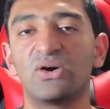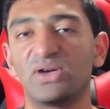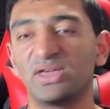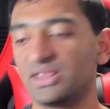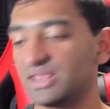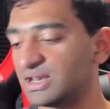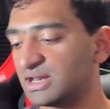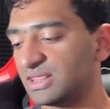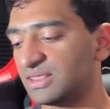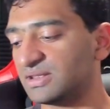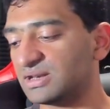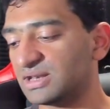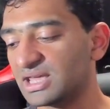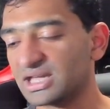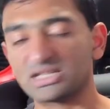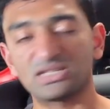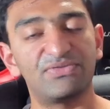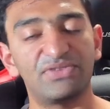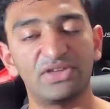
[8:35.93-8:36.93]
And then in the
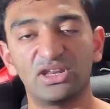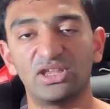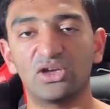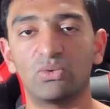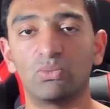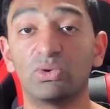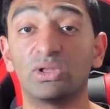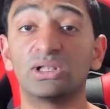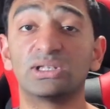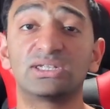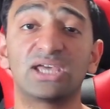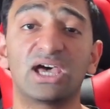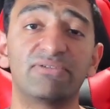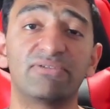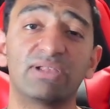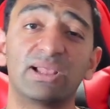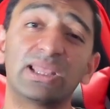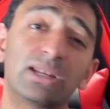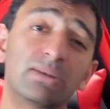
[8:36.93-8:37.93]
next video, we'll dive
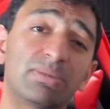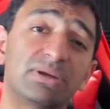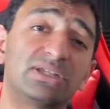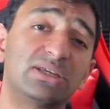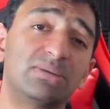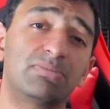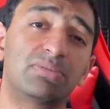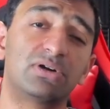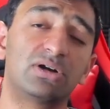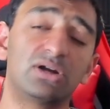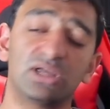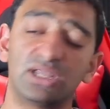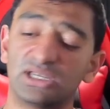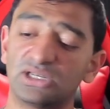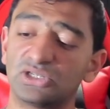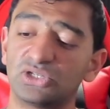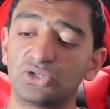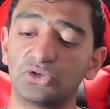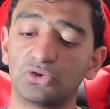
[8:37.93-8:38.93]
a little bit deeper
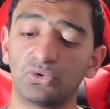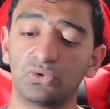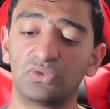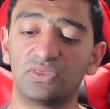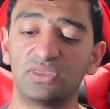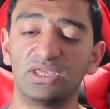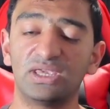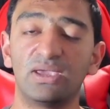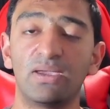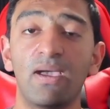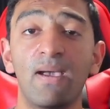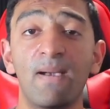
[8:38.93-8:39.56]
into the